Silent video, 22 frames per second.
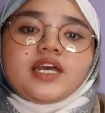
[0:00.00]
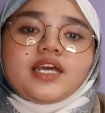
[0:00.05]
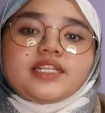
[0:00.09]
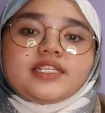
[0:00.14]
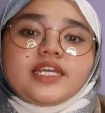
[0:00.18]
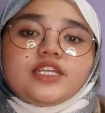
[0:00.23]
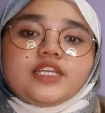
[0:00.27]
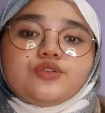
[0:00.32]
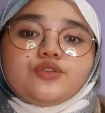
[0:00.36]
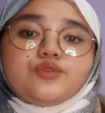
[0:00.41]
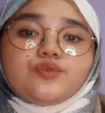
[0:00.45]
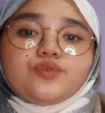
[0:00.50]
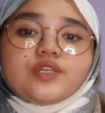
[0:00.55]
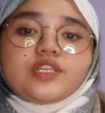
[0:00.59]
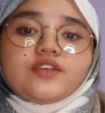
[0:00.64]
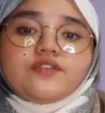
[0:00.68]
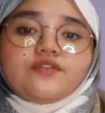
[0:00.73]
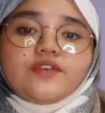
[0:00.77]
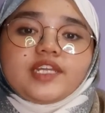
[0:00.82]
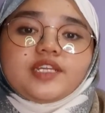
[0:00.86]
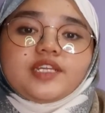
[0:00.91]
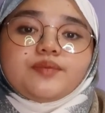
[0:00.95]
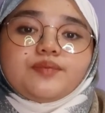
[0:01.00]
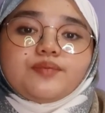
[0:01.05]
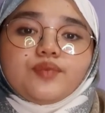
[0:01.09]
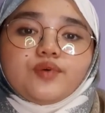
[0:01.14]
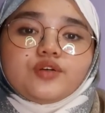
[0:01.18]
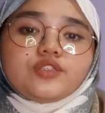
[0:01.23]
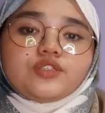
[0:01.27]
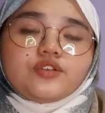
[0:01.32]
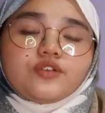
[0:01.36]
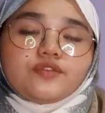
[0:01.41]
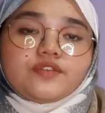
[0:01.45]
Then we divide
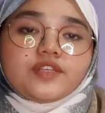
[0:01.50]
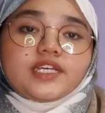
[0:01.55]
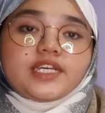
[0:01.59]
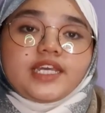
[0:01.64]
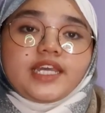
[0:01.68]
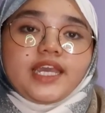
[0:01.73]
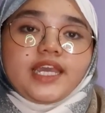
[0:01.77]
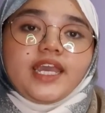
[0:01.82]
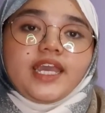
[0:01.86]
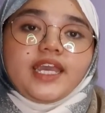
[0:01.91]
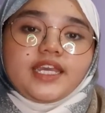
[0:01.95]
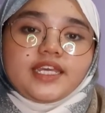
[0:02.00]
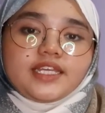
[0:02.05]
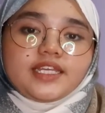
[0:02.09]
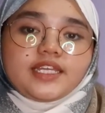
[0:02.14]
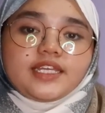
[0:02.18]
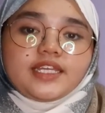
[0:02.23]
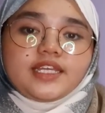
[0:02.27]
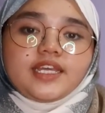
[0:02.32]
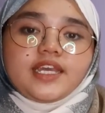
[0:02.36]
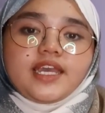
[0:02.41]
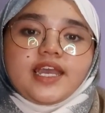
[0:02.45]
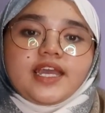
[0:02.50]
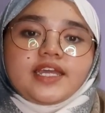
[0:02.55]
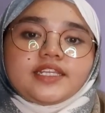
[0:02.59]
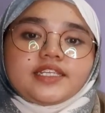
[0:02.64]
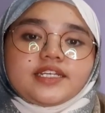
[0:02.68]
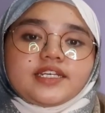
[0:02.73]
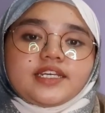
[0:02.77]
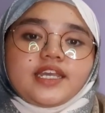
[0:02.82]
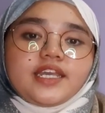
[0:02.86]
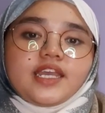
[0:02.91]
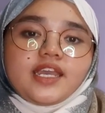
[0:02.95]
both of the KE and
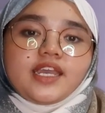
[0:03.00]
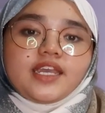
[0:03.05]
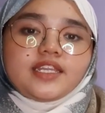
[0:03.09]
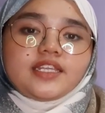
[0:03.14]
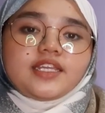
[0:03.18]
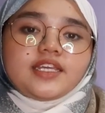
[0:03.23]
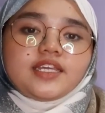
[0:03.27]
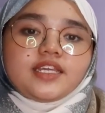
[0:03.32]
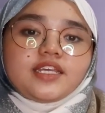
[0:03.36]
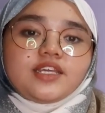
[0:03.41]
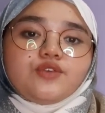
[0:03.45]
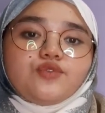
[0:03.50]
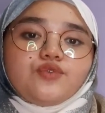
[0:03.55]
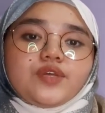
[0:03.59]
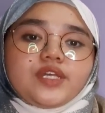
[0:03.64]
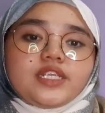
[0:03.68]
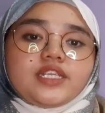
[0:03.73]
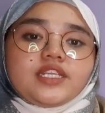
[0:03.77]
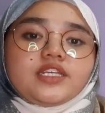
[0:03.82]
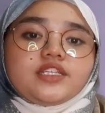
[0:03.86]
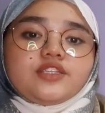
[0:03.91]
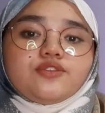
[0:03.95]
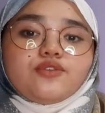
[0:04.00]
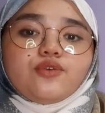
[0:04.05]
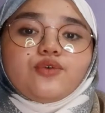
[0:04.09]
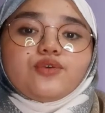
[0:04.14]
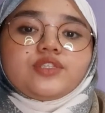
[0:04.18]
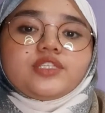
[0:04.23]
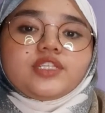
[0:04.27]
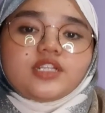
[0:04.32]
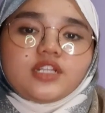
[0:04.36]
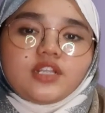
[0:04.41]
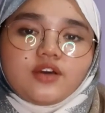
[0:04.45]
the KD with the
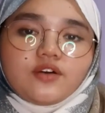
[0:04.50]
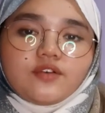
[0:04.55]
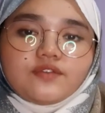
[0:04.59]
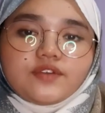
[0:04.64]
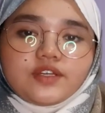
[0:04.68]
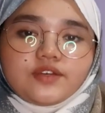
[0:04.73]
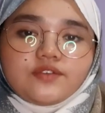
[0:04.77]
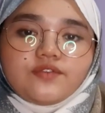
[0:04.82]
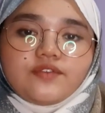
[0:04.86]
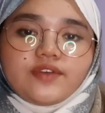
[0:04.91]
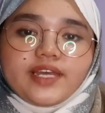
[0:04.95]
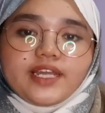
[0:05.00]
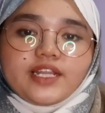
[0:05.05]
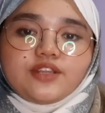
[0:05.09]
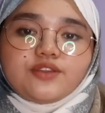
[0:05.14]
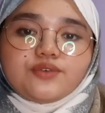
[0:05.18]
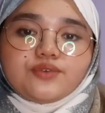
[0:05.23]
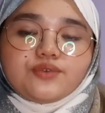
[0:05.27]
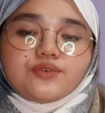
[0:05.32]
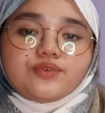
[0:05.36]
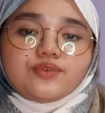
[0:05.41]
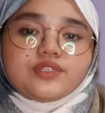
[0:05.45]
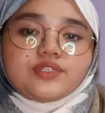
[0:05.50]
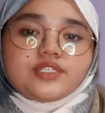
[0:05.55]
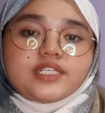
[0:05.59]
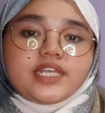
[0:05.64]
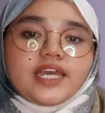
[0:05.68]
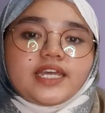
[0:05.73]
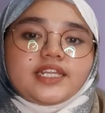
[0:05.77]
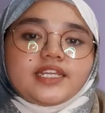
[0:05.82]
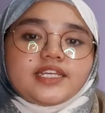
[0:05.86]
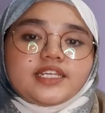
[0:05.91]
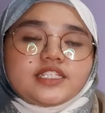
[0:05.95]
total of the value
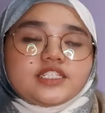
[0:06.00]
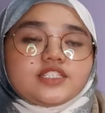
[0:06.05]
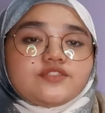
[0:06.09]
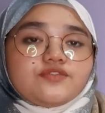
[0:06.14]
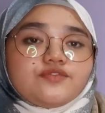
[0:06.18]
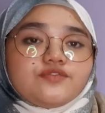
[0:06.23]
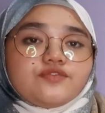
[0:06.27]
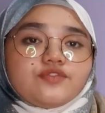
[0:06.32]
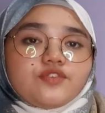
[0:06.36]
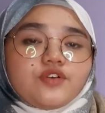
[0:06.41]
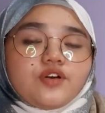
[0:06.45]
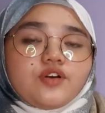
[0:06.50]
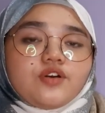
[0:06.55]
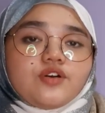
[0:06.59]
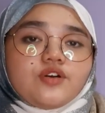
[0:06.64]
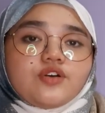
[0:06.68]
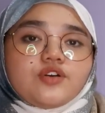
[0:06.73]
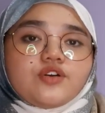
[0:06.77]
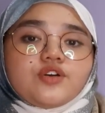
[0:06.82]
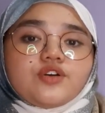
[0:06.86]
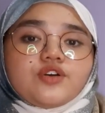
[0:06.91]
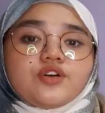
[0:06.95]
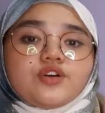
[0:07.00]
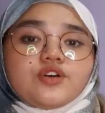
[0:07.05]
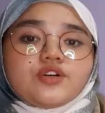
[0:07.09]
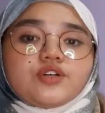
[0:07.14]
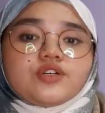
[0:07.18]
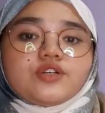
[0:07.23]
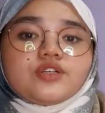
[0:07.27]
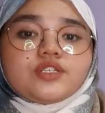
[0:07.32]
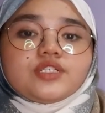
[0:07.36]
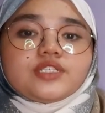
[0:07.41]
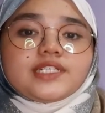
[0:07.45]
that is
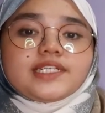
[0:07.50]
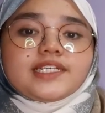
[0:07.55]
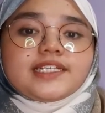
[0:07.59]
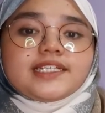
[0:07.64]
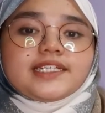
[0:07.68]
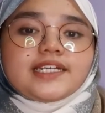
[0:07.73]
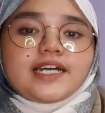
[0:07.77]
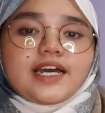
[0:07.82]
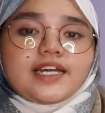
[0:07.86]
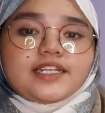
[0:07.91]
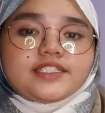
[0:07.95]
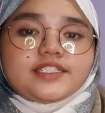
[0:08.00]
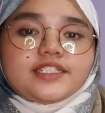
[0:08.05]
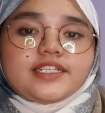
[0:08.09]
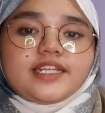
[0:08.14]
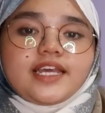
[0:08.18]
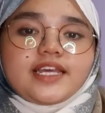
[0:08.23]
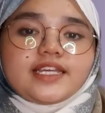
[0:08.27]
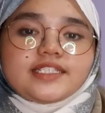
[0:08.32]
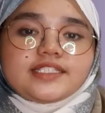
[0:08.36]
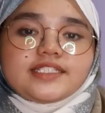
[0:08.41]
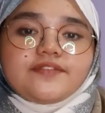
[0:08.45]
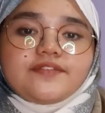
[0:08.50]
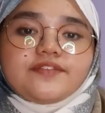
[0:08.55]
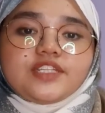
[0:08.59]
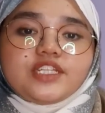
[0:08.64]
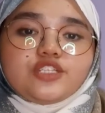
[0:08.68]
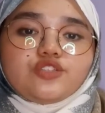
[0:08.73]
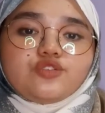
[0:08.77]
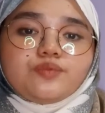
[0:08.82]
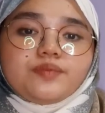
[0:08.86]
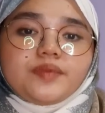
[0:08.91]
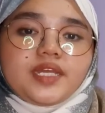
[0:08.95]

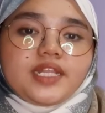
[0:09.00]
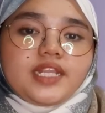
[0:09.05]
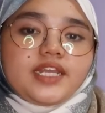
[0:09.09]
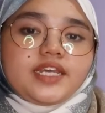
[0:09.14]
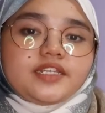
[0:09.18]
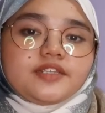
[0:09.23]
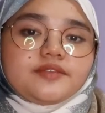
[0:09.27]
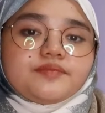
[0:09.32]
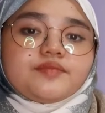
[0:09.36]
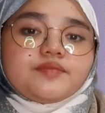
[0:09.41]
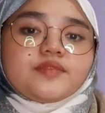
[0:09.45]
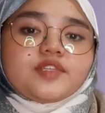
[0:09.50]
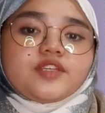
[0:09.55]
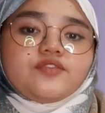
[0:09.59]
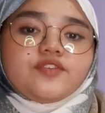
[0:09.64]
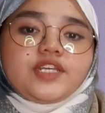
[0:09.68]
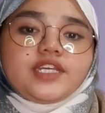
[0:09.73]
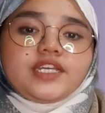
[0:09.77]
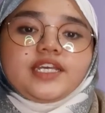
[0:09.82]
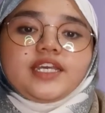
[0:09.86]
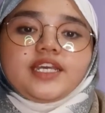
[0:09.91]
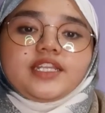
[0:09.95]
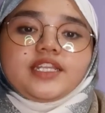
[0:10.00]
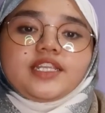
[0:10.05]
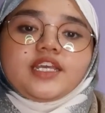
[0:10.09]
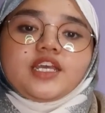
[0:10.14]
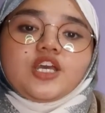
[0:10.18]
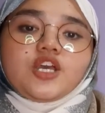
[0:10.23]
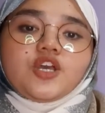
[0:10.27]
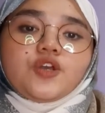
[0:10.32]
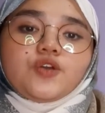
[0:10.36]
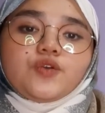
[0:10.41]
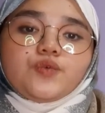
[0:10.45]
472 million ringgit,
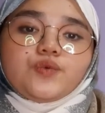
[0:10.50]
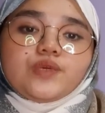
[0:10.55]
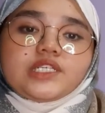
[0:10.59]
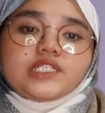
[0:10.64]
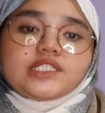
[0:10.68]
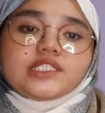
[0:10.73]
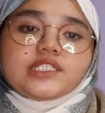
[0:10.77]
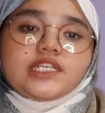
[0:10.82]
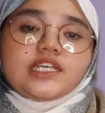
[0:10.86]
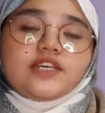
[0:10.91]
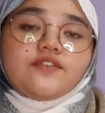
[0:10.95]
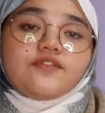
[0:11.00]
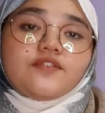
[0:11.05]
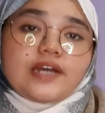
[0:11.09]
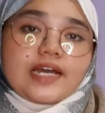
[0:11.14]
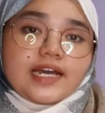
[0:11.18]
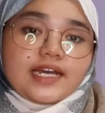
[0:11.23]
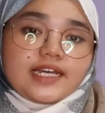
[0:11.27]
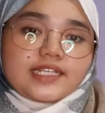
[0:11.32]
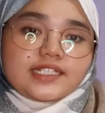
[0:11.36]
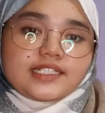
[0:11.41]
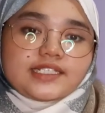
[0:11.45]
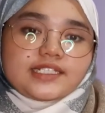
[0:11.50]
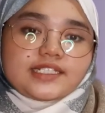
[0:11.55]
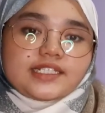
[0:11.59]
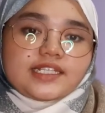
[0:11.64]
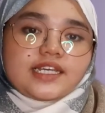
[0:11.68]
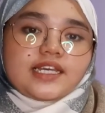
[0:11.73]
which give us